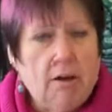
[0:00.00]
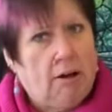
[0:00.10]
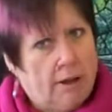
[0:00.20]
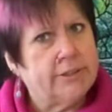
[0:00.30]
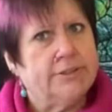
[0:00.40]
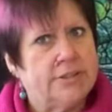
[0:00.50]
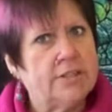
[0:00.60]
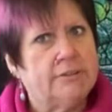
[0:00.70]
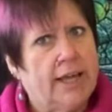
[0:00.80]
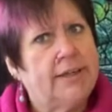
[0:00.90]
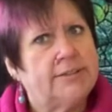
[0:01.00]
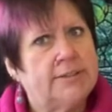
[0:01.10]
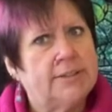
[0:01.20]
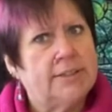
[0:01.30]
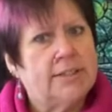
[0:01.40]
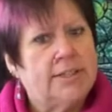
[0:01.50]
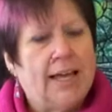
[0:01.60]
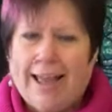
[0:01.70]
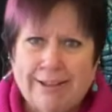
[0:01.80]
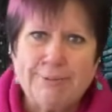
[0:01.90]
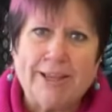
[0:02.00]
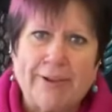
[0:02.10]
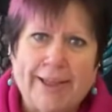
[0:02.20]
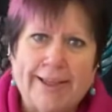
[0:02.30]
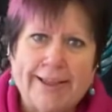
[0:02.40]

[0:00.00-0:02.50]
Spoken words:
I can do this, how do we do it?